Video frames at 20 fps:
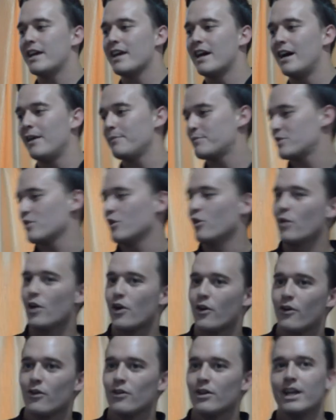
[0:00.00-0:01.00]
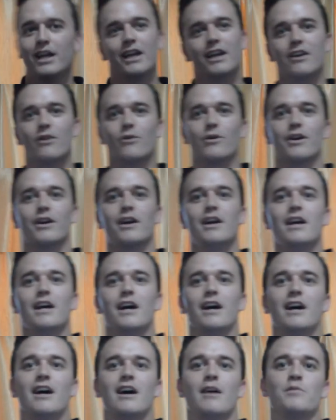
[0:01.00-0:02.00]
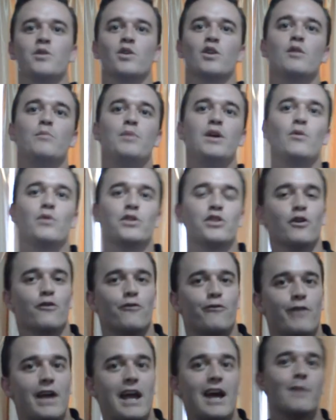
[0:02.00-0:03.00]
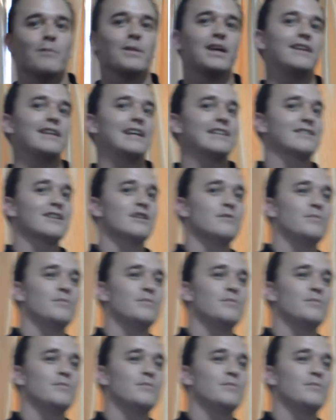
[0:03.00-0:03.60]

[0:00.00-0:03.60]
up so early or um, you're going to be with your family and that's going to